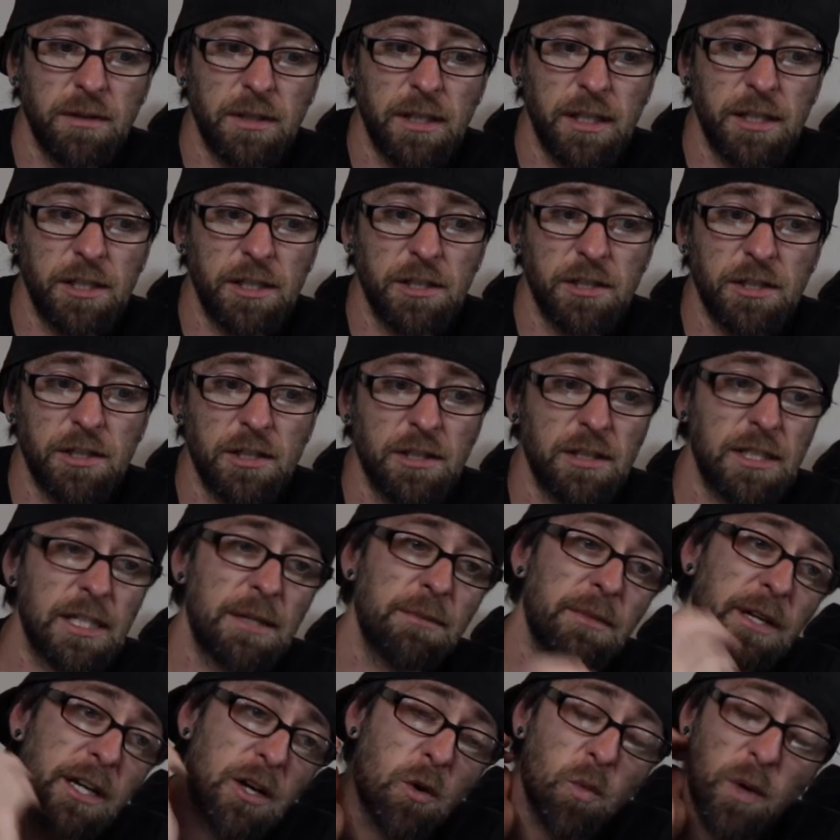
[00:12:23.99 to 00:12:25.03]
They just
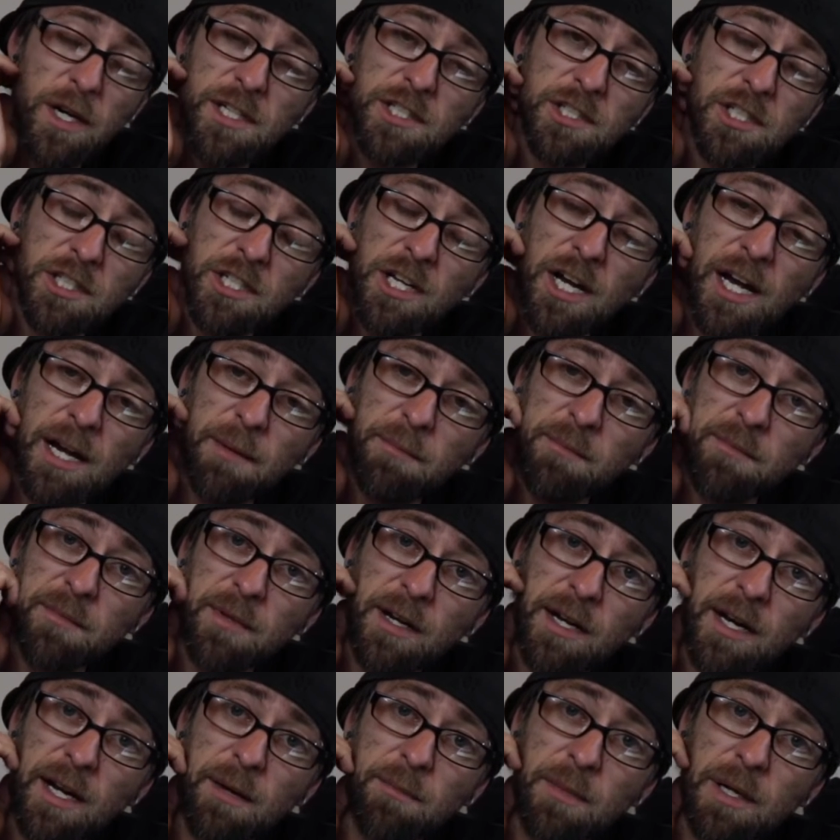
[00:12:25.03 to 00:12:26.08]
seem like a waste of time,
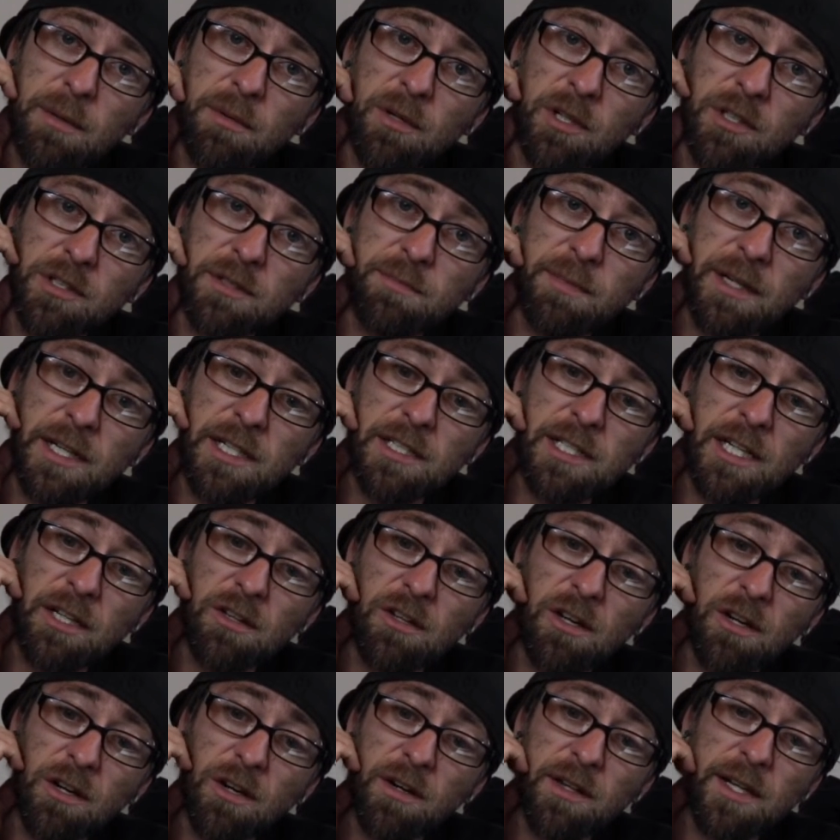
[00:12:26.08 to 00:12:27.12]
and maybe they'll make it take
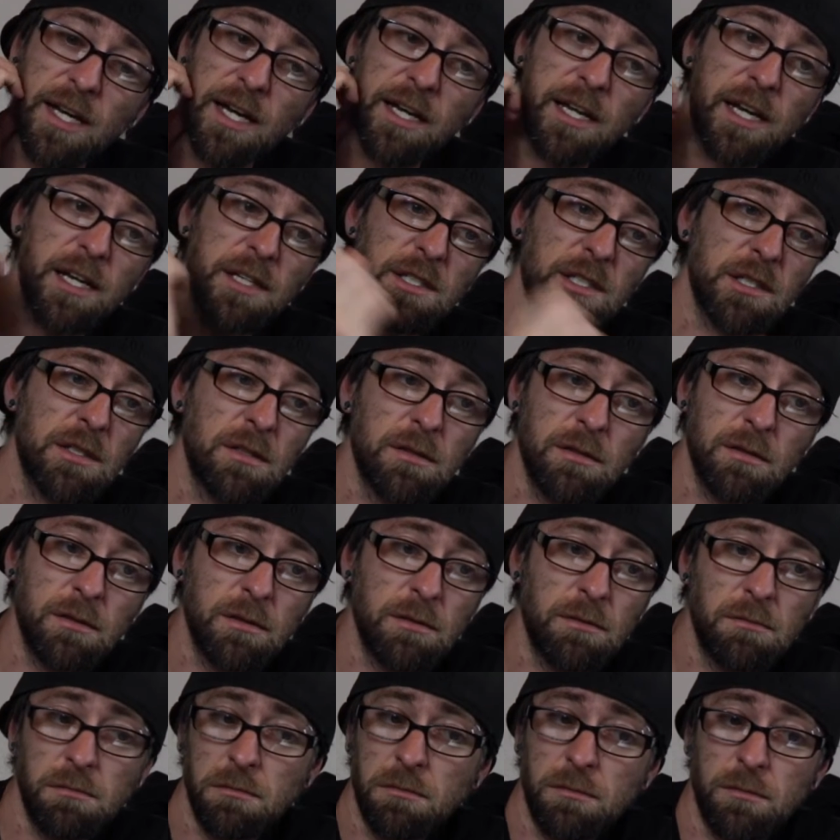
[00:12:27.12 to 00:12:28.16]
longer. In that case,
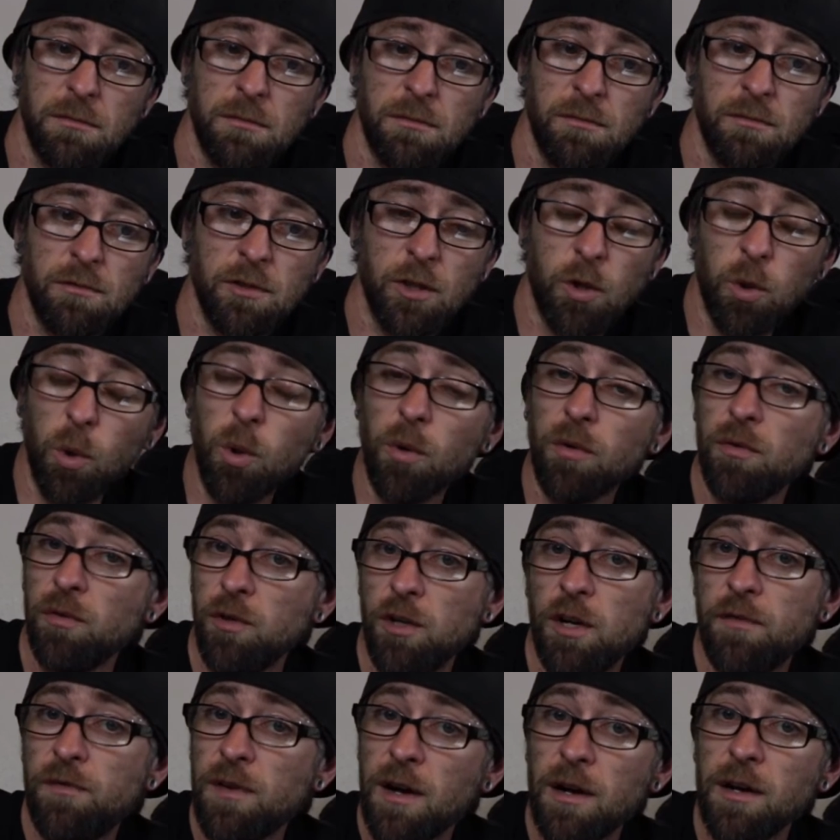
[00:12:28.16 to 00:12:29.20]
cool,
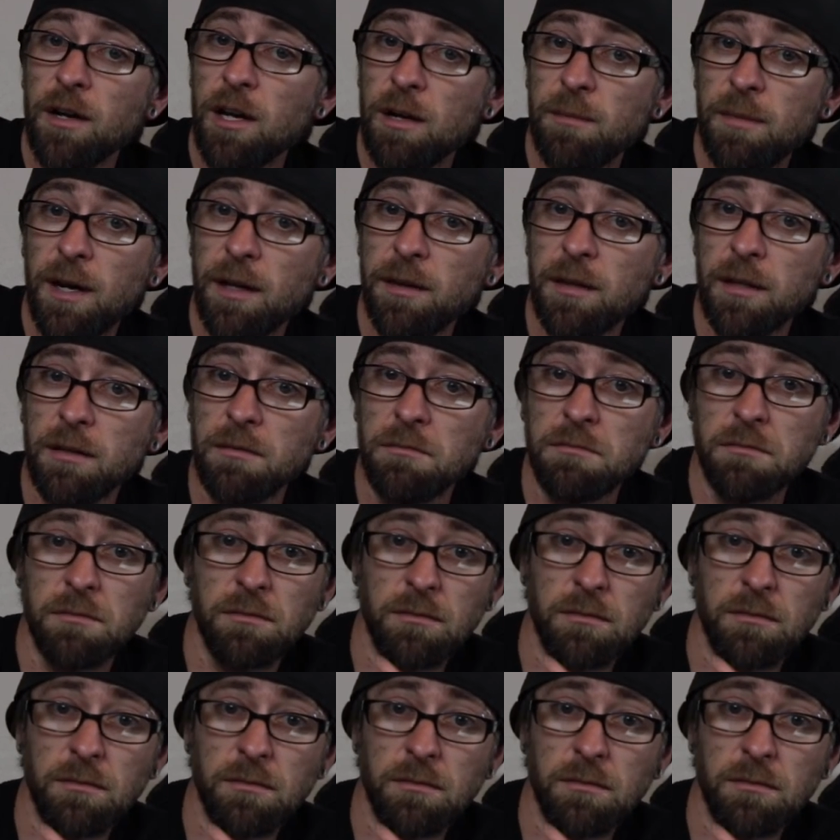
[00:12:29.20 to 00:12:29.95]
you found a good method.